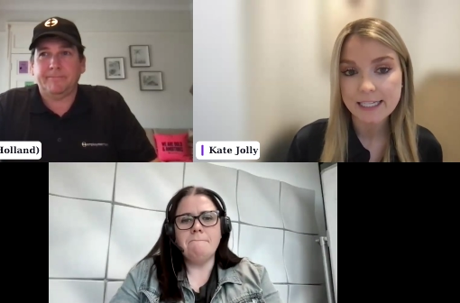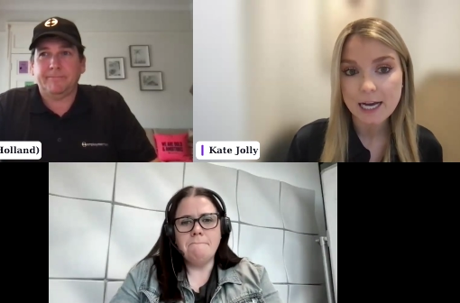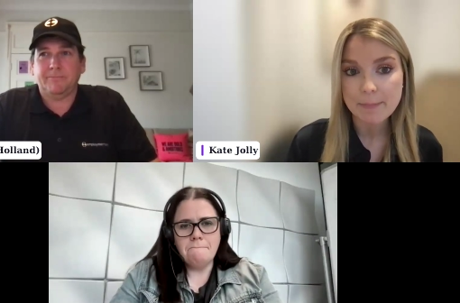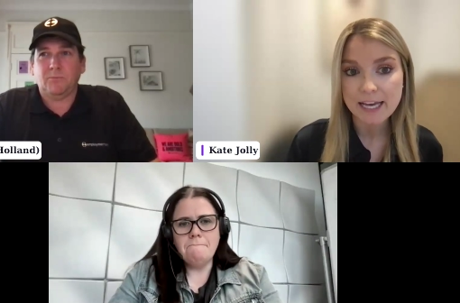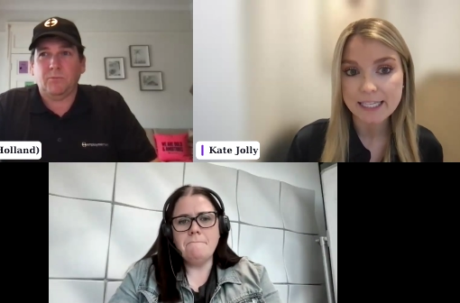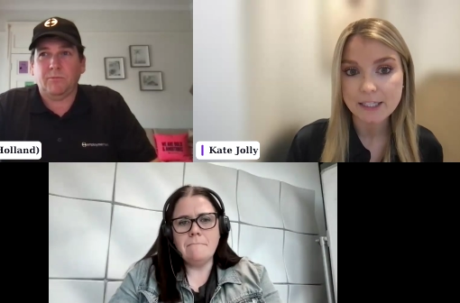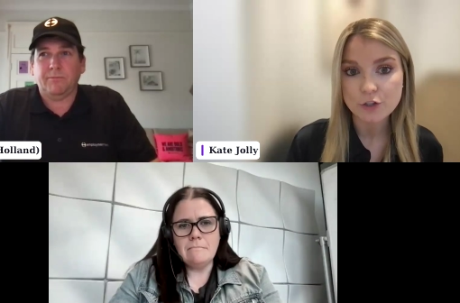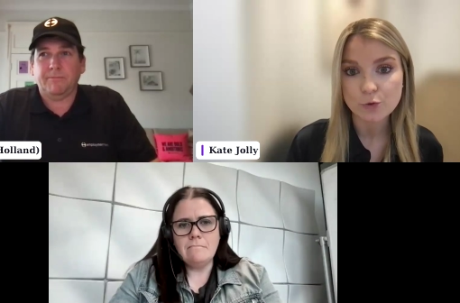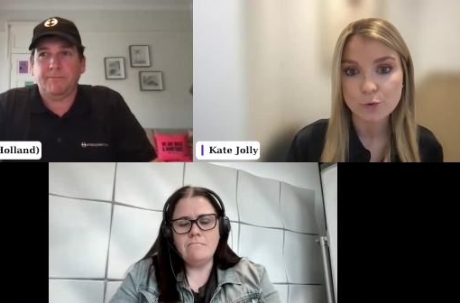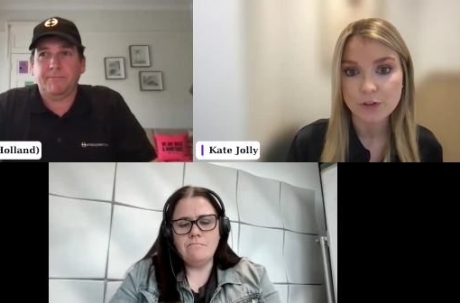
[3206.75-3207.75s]
Speaker 1: and making
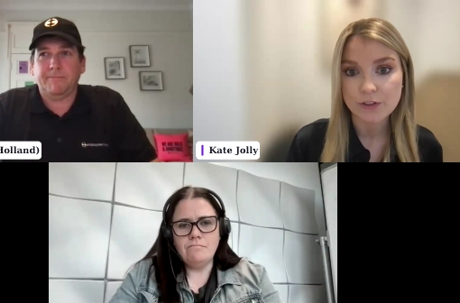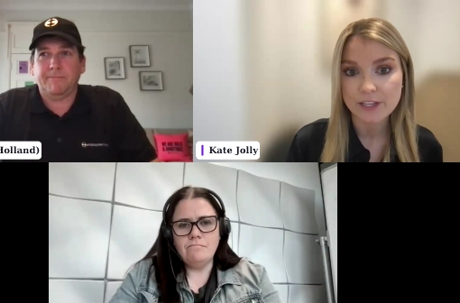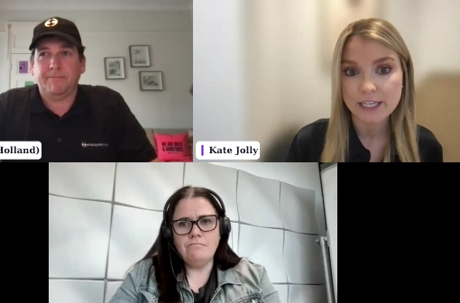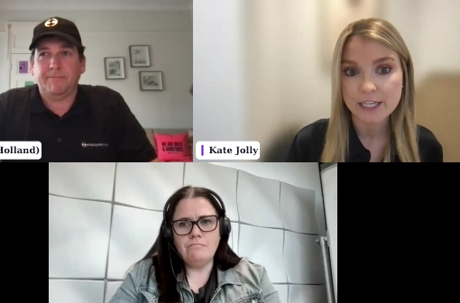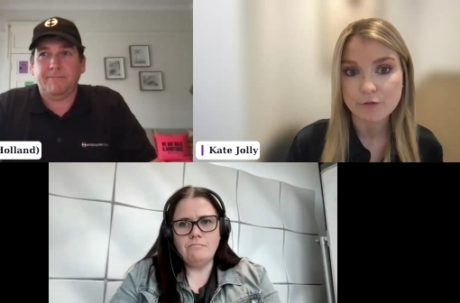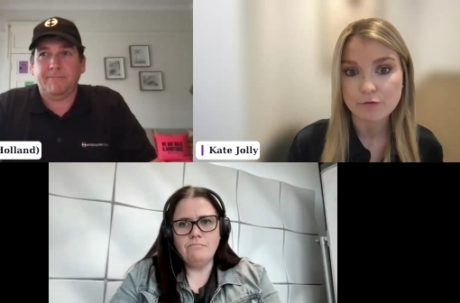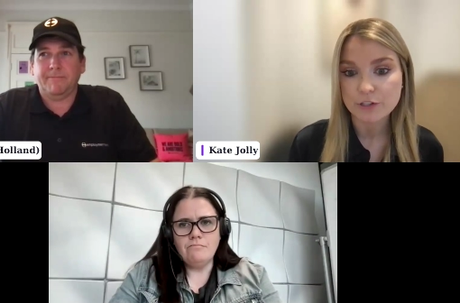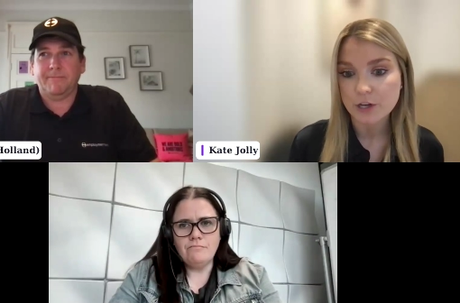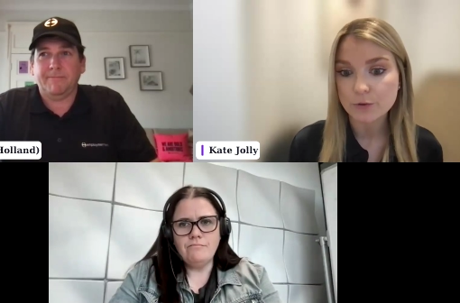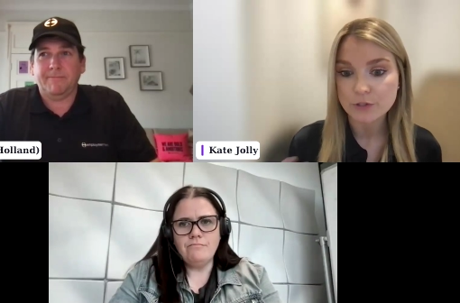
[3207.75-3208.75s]
sure that the
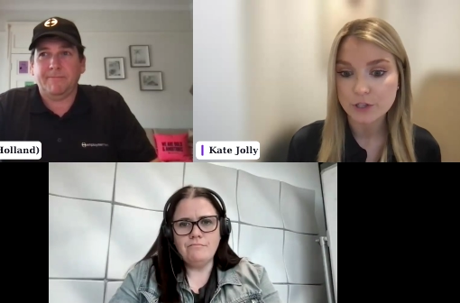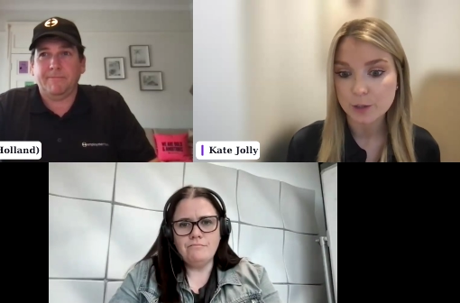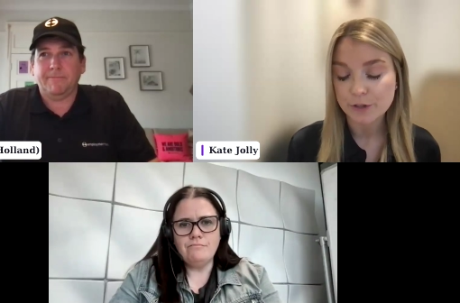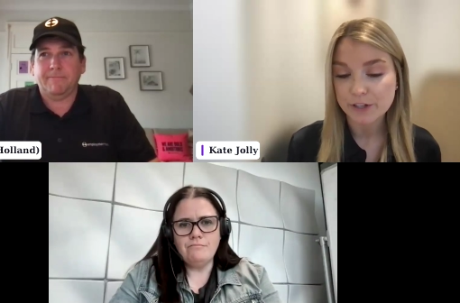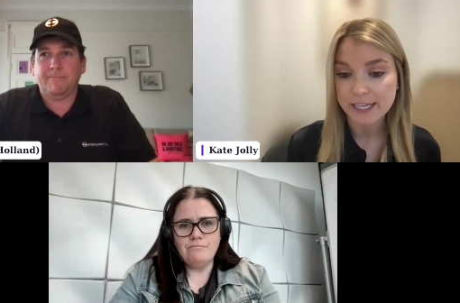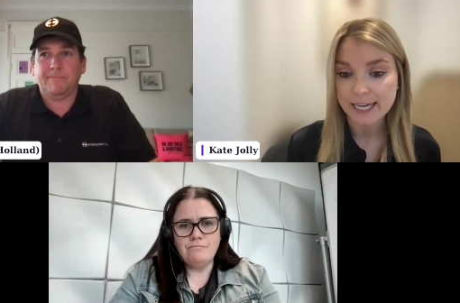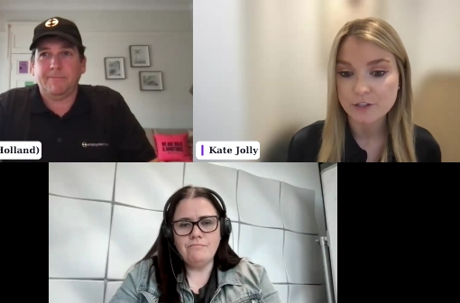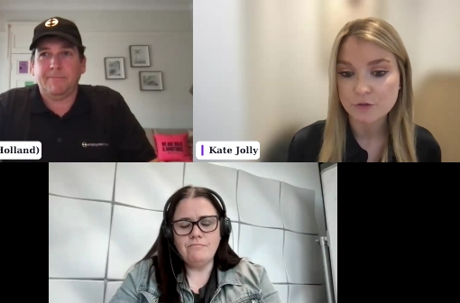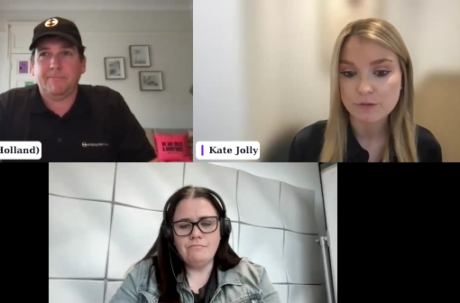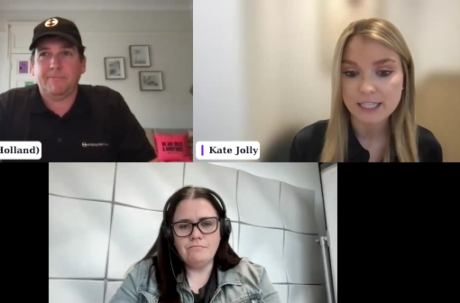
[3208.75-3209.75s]
results are
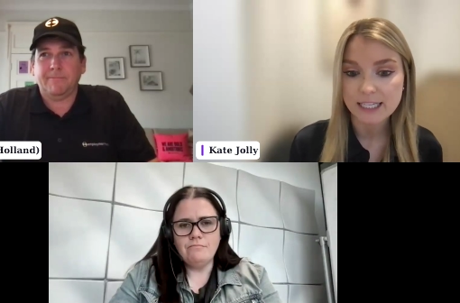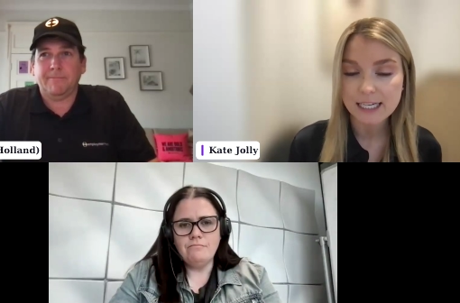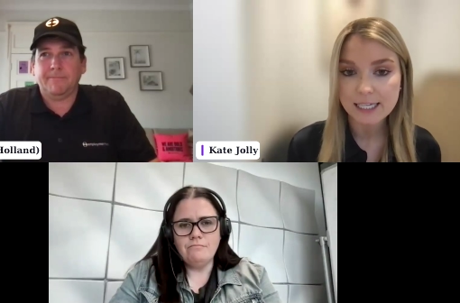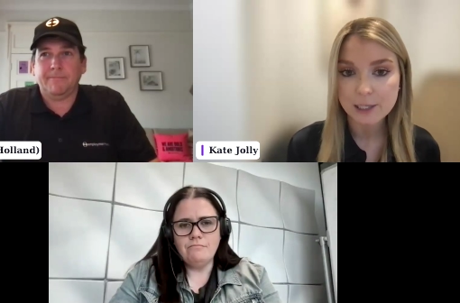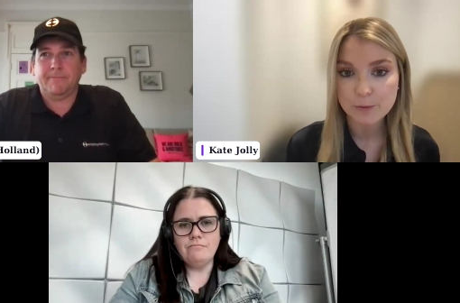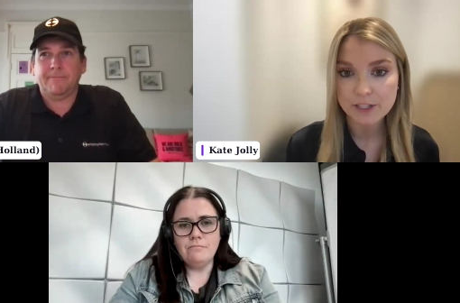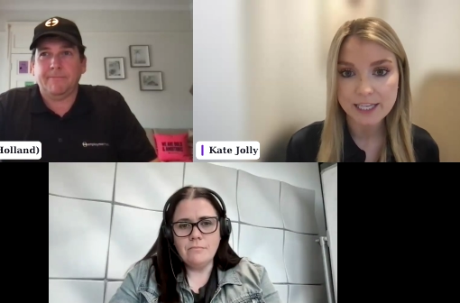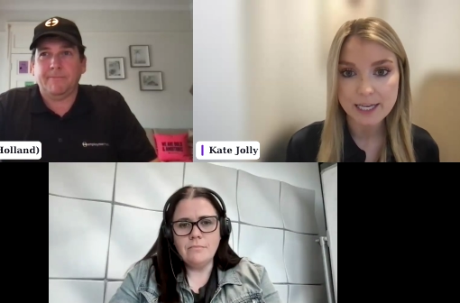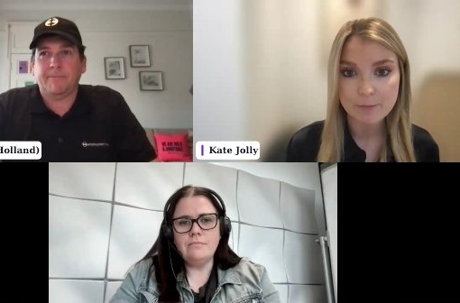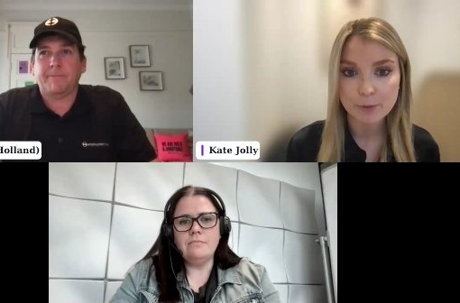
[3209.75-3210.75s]
communicated really clearly with
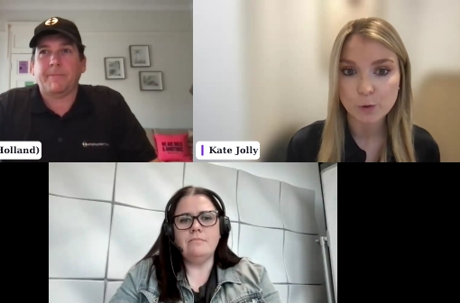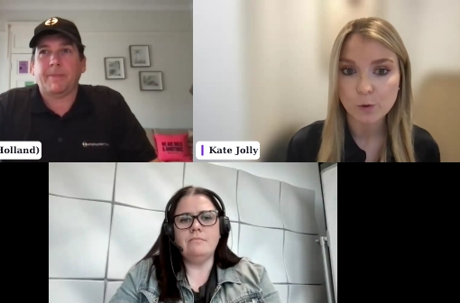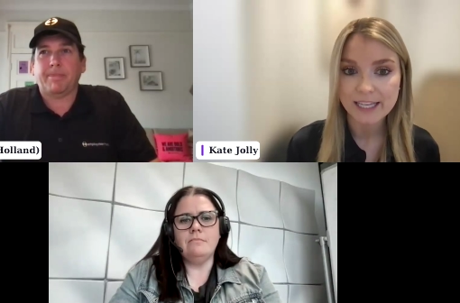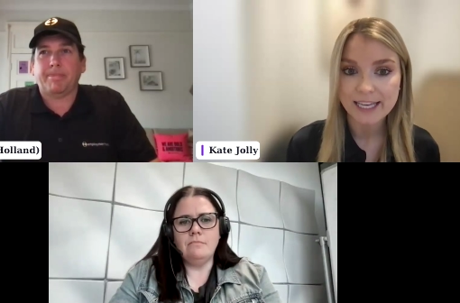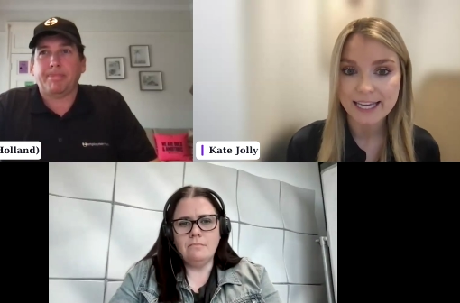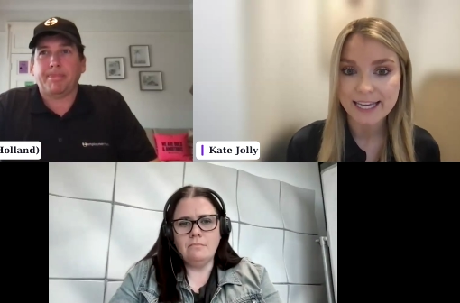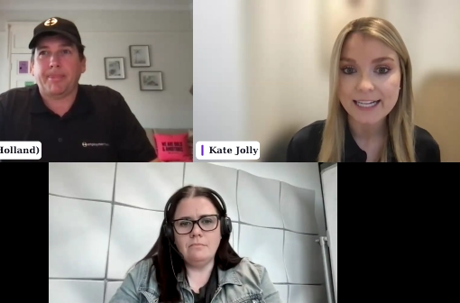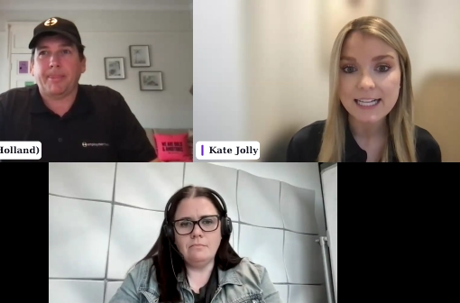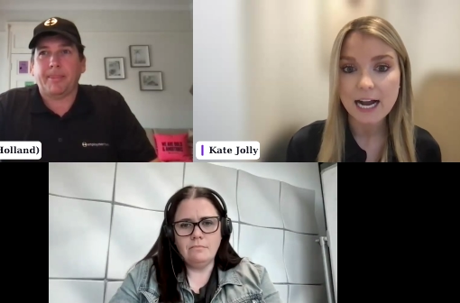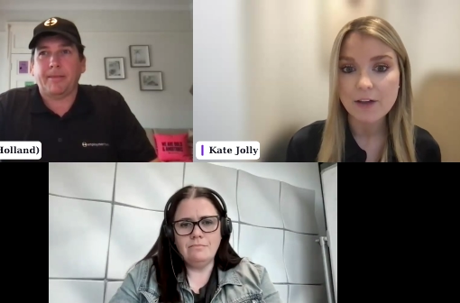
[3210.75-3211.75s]
the employee
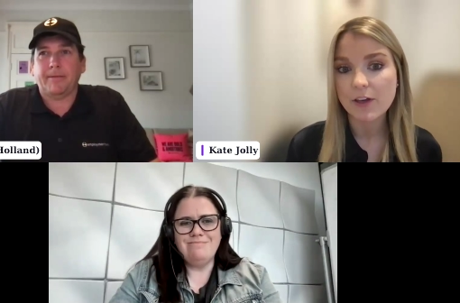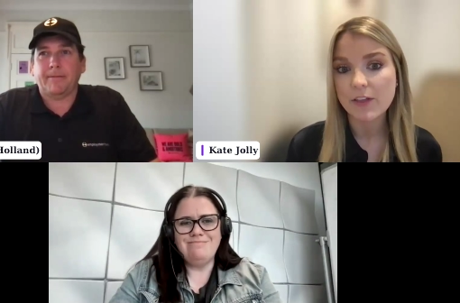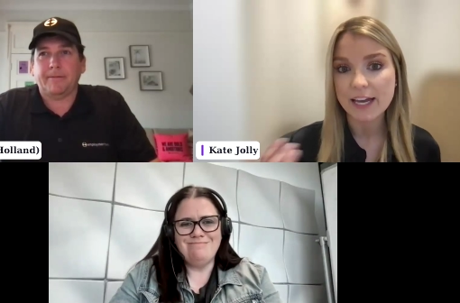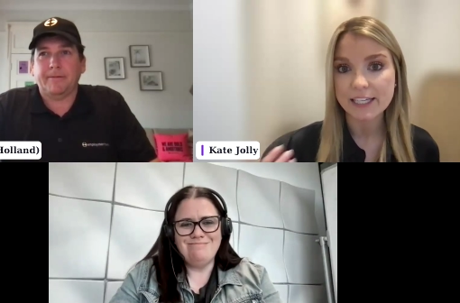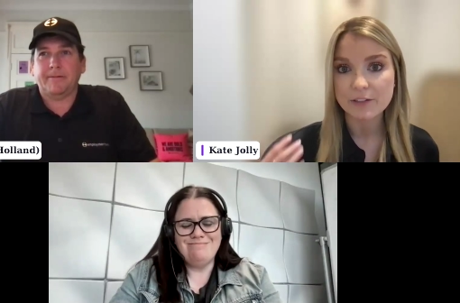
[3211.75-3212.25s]
and that they're